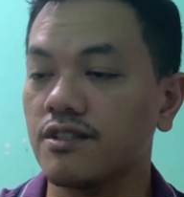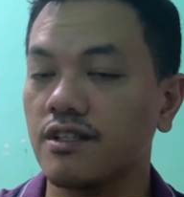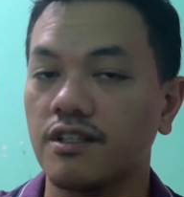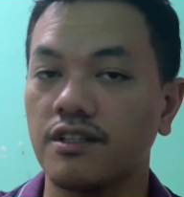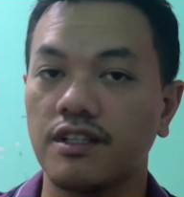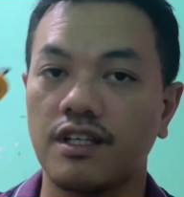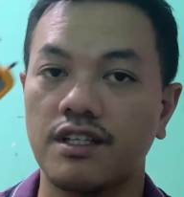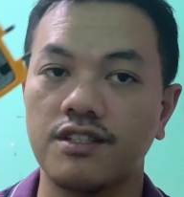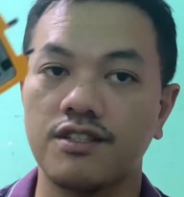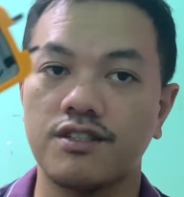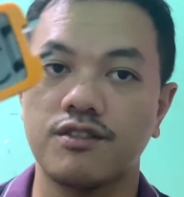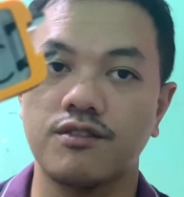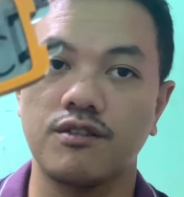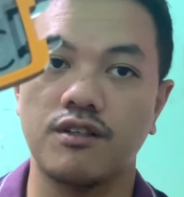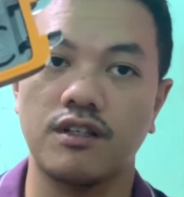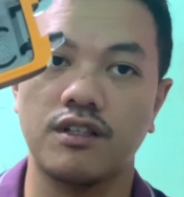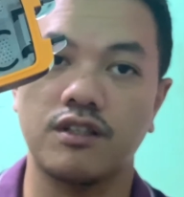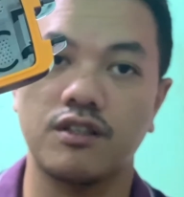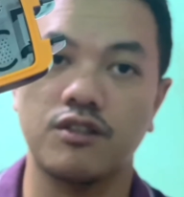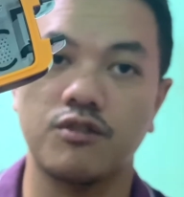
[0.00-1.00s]
and that's
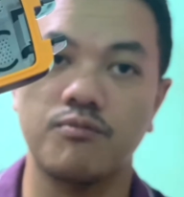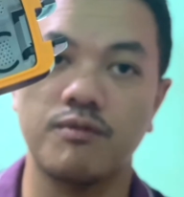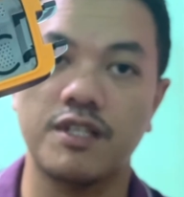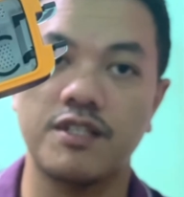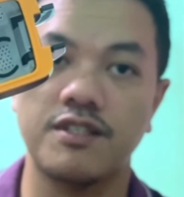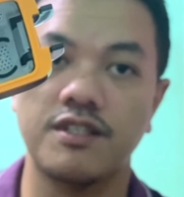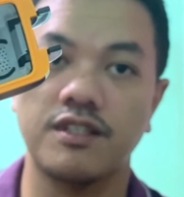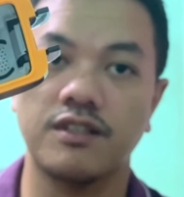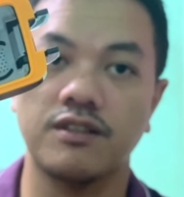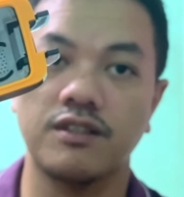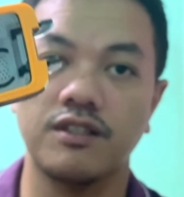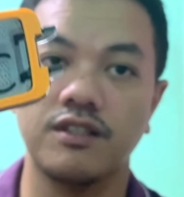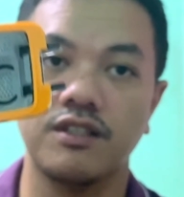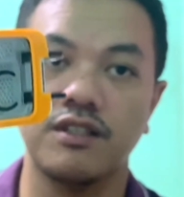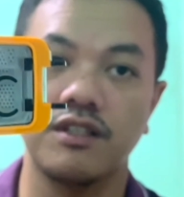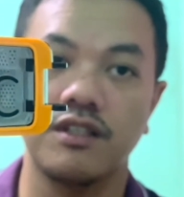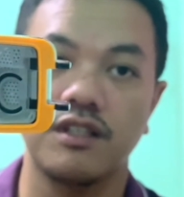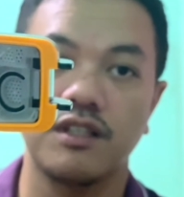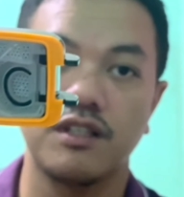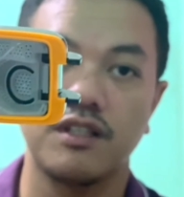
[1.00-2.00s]
basically